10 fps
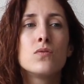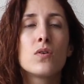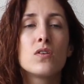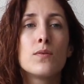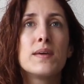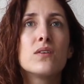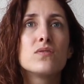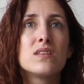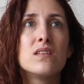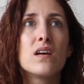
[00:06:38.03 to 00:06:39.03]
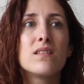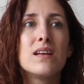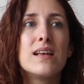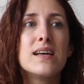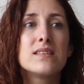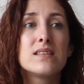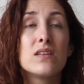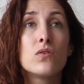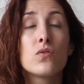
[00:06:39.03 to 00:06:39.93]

you're gonna be considered less and